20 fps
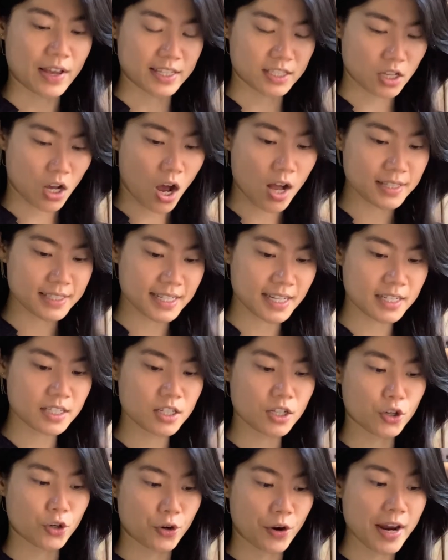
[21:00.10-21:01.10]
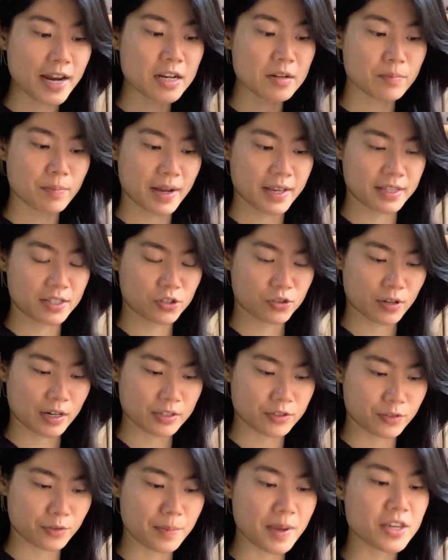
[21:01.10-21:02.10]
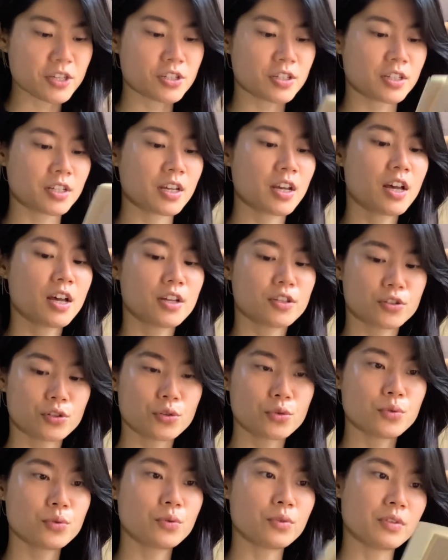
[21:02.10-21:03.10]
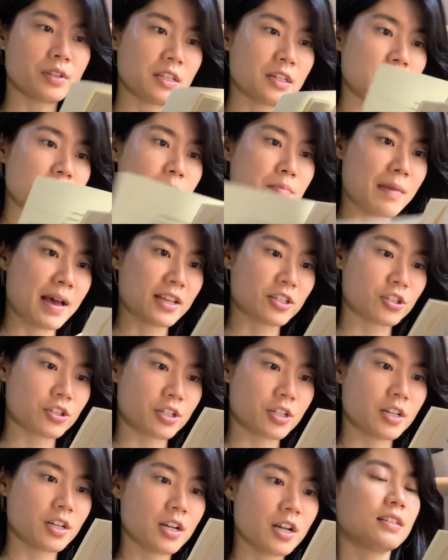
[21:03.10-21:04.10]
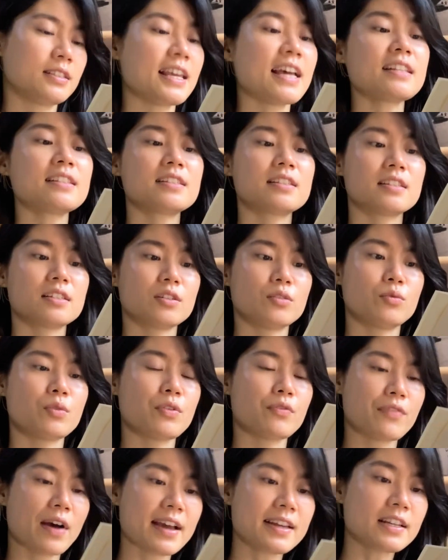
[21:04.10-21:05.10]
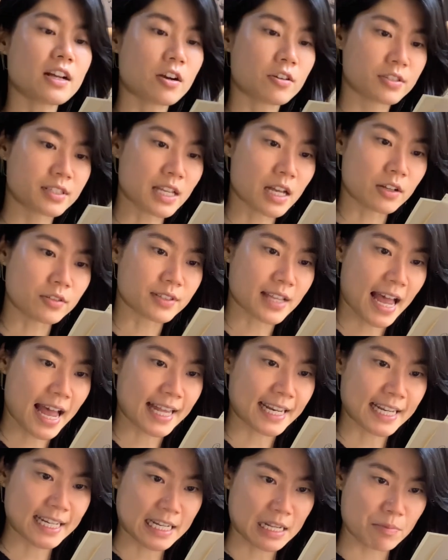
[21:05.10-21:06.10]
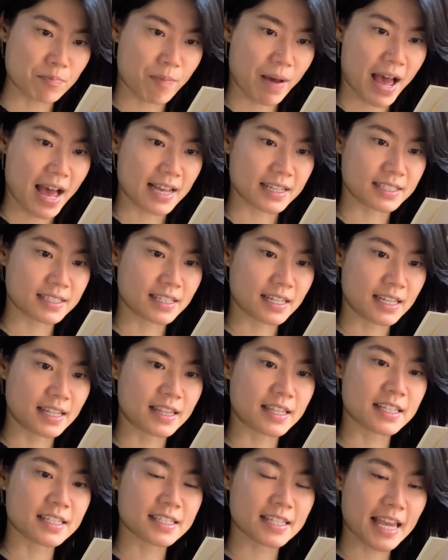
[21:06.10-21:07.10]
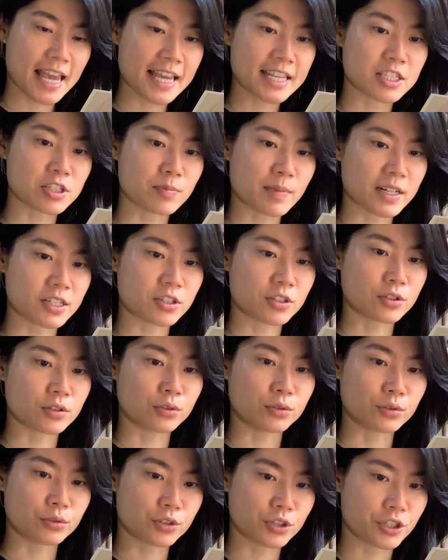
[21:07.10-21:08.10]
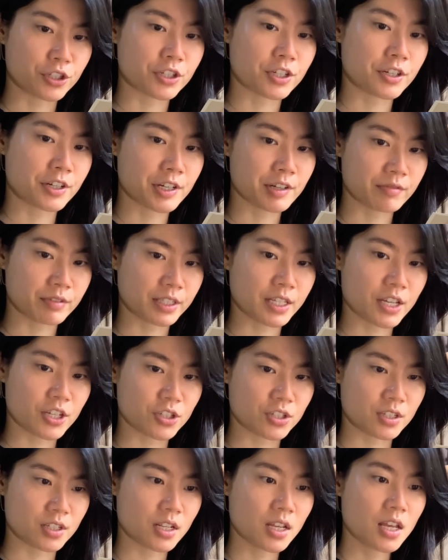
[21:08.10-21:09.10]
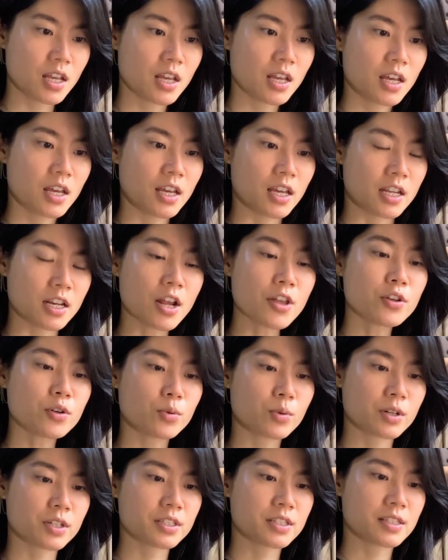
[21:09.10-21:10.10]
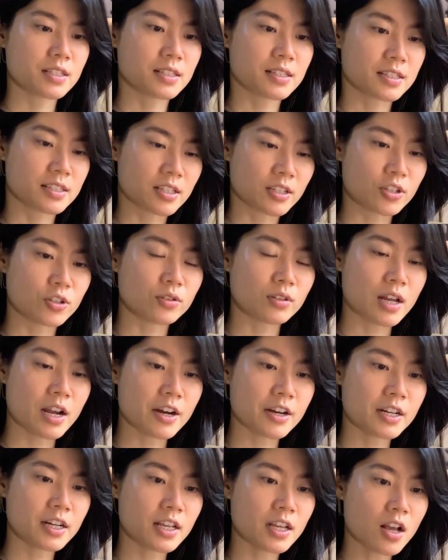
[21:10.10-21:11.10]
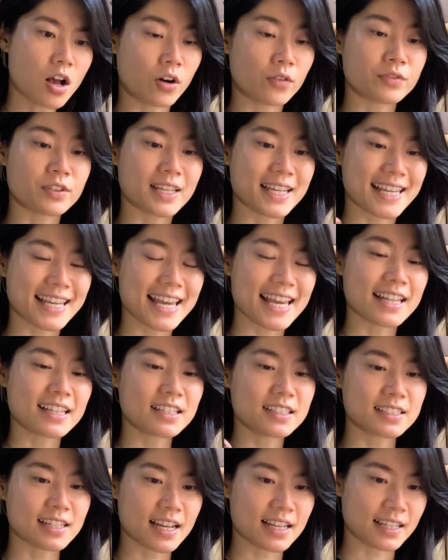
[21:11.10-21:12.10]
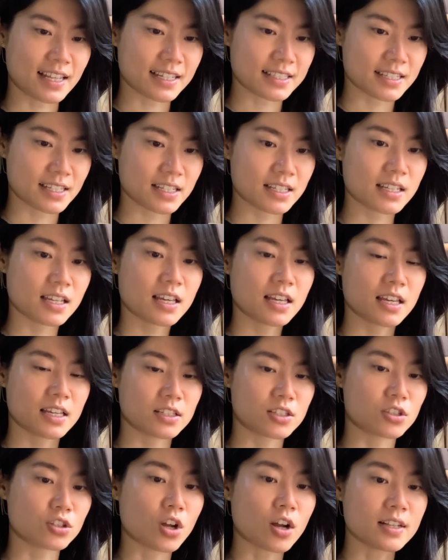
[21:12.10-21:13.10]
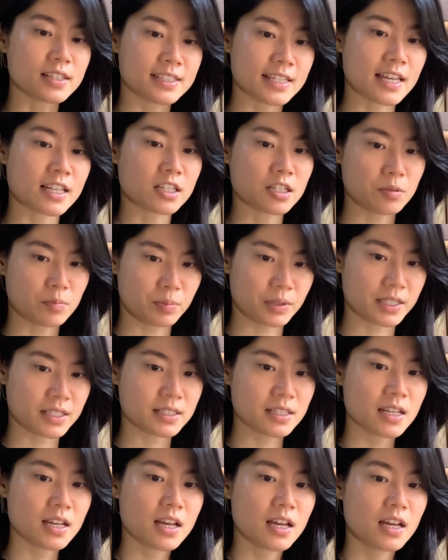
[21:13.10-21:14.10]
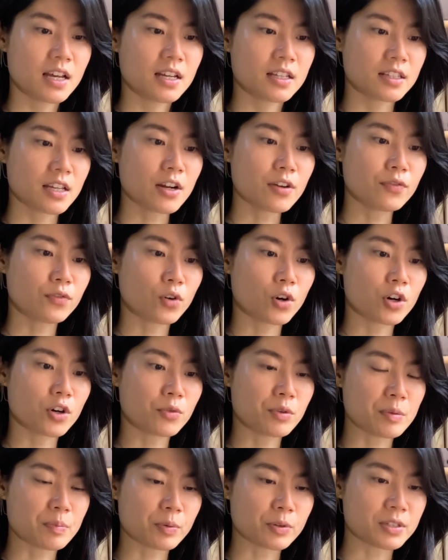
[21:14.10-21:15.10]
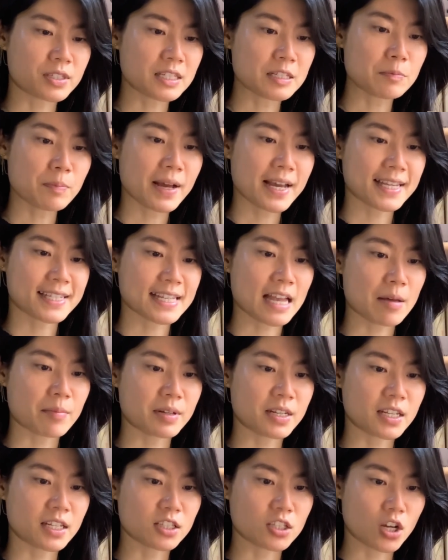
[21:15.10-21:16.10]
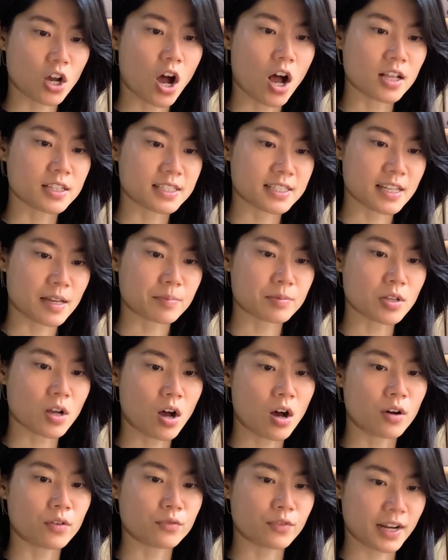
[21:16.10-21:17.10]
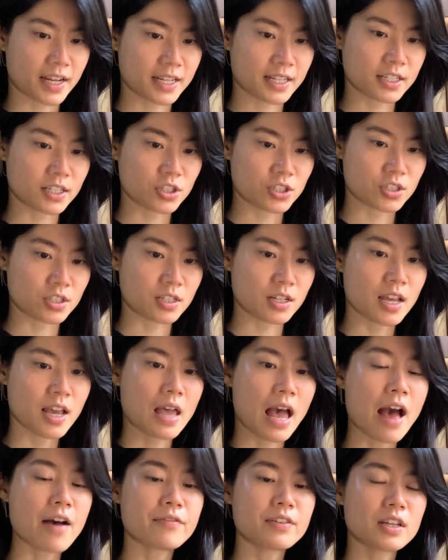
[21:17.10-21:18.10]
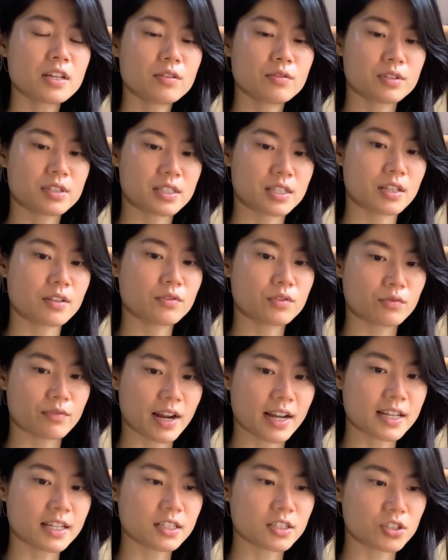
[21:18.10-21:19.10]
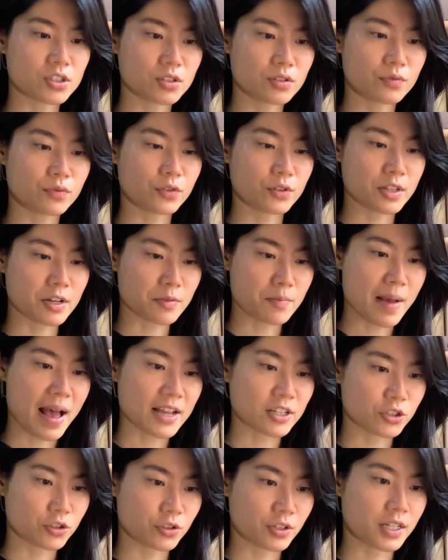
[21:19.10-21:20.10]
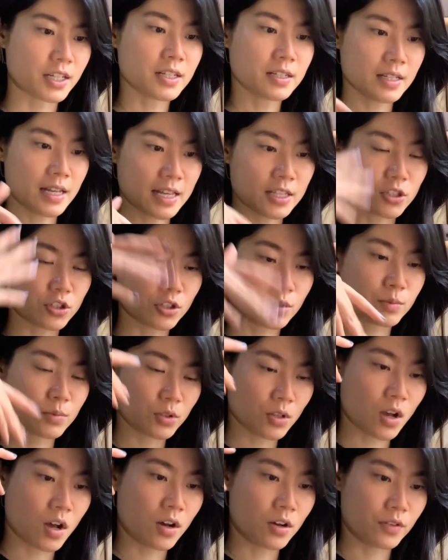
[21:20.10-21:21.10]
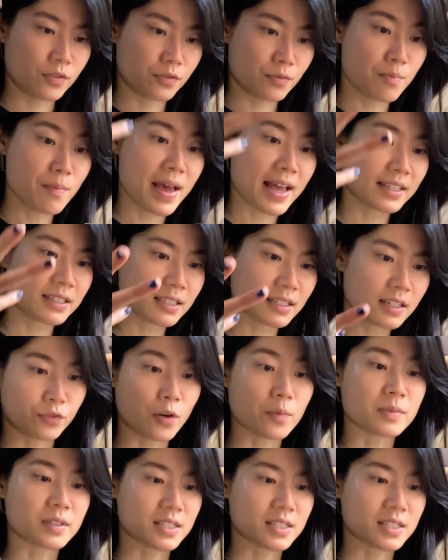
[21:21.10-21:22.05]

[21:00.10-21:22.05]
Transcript: as content created by this transformation to the master. Yet, we find ourselves at an impasse in this asymmetrical ternary relation. In other words, the secularity of the Hegelian dialectic is not yet complete. Therefore, we proceed by examining the concept of recognition. Having received recognition for their mastery in terms of maître from the